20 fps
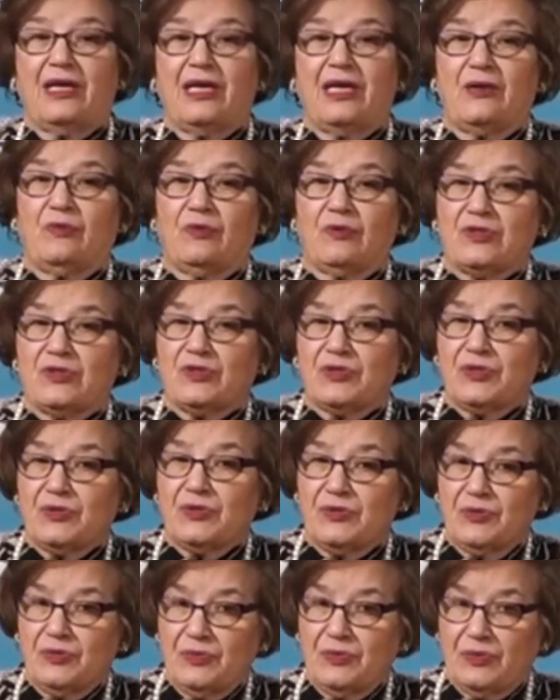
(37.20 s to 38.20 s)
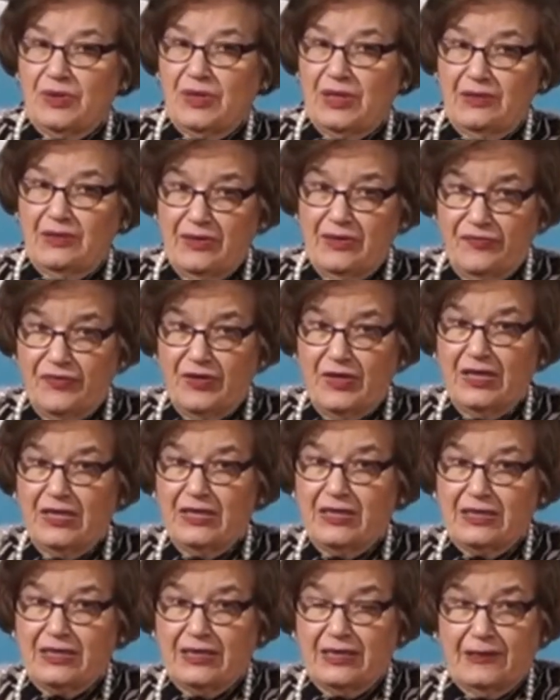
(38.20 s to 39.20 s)
he wants to
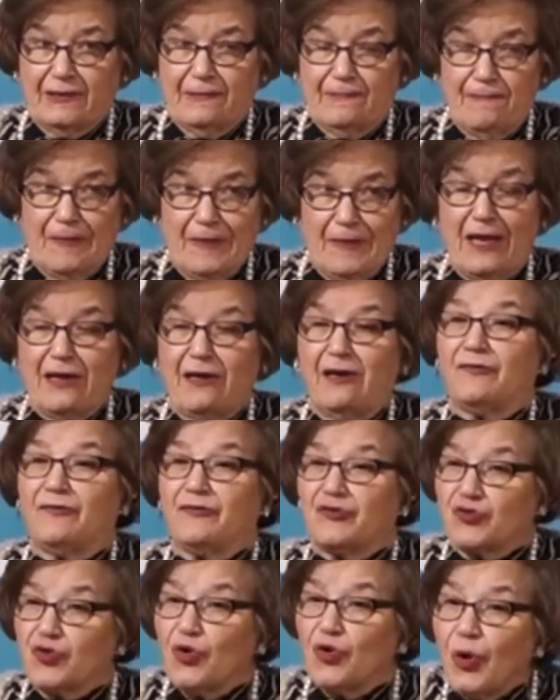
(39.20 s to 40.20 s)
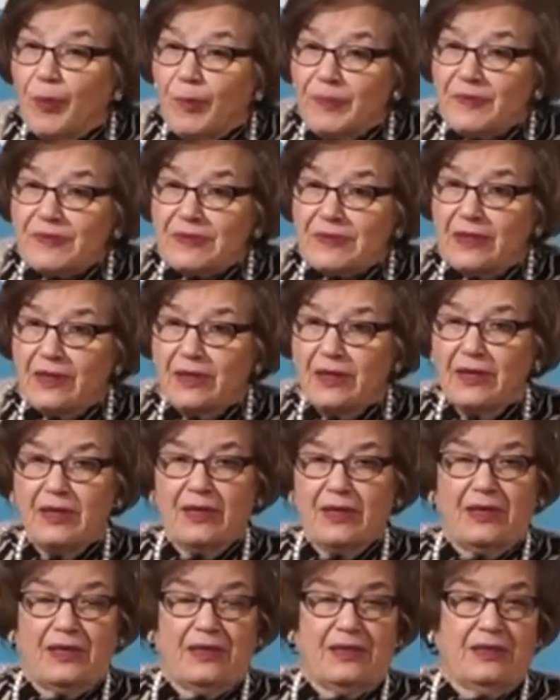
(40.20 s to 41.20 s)
alleviate um, lack of jobs.
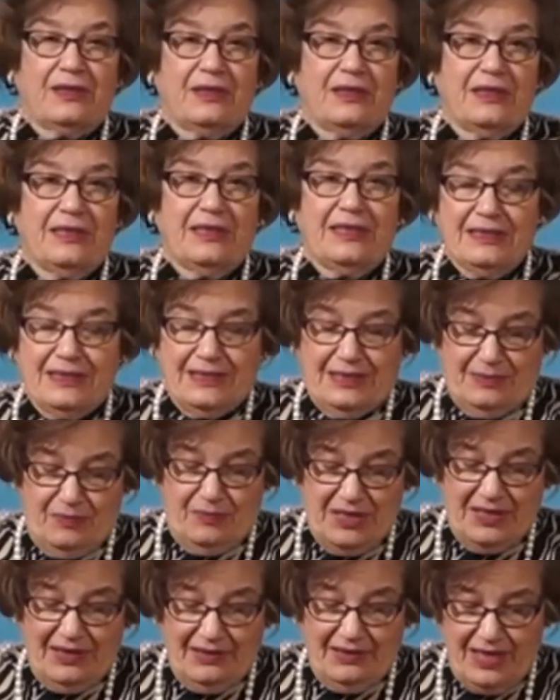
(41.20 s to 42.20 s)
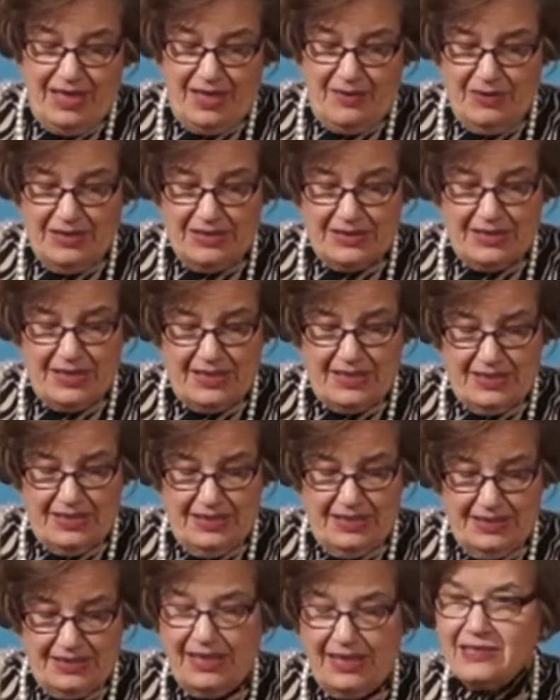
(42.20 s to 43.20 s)
Uh, his middle name, he said,
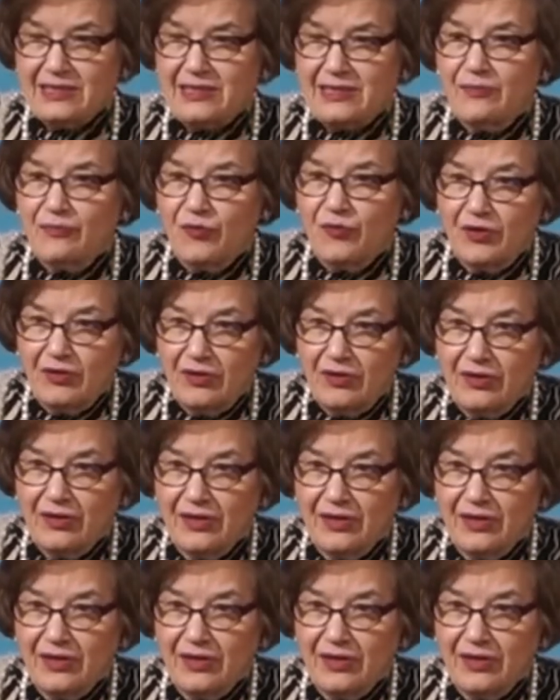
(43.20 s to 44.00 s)
is S M what?